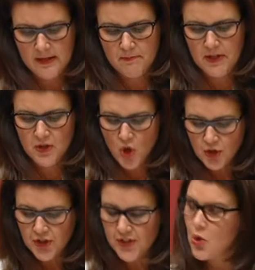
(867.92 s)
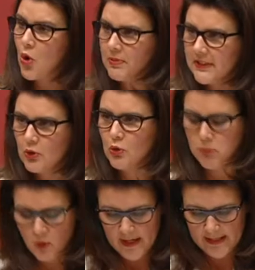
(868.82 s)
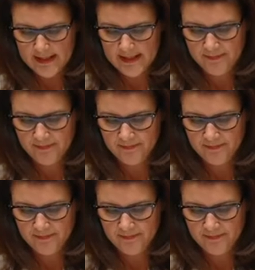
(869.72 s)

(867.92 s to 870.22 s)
but not to score political points,